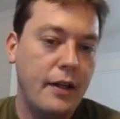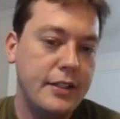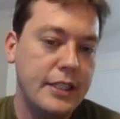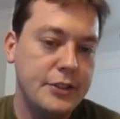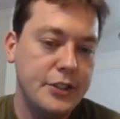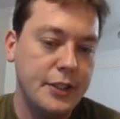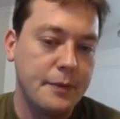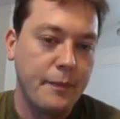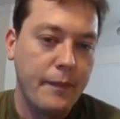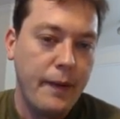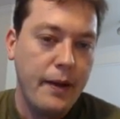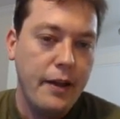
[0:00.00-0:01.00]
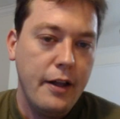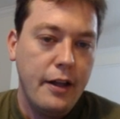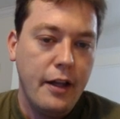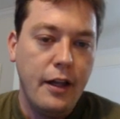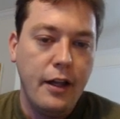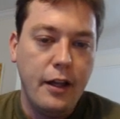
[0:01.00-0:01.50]
Sounds good.
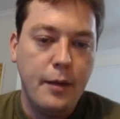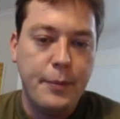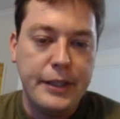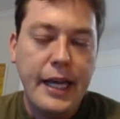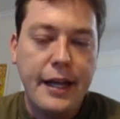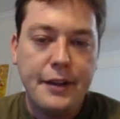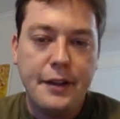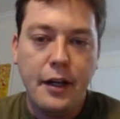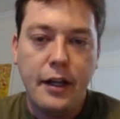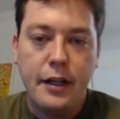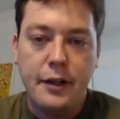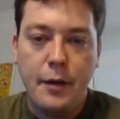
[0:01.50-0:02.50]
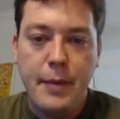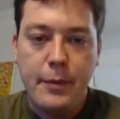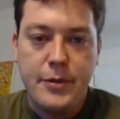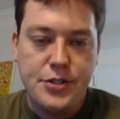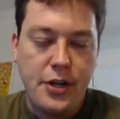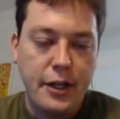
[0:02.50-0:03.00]
But yeah, Ahmet
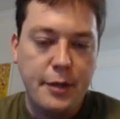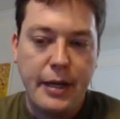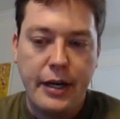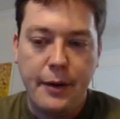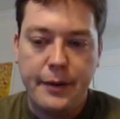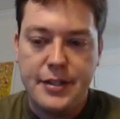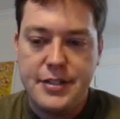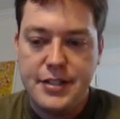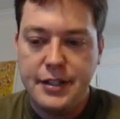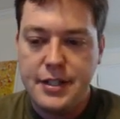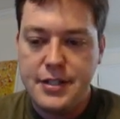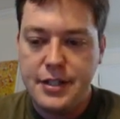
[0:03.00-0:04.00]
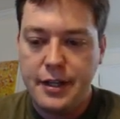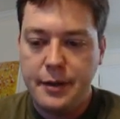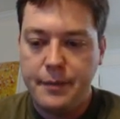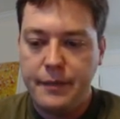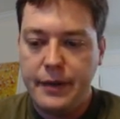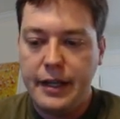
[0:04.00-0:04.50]
was talking about how he'd seen this,
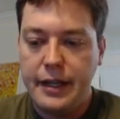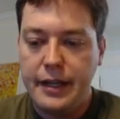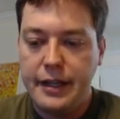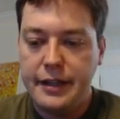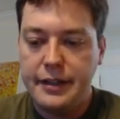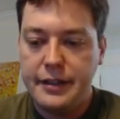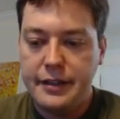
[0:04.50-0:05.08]
endgame.